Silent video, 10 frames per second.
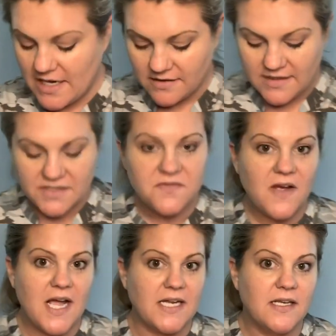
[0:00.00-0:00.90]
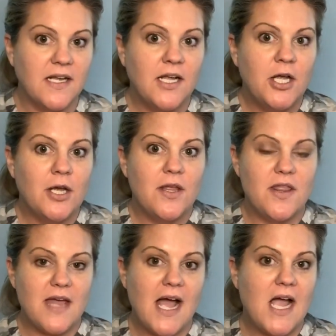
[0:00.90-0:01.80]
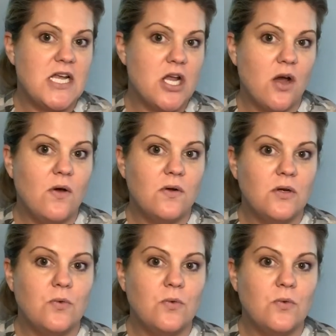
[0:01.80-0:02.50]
that's fine. That I know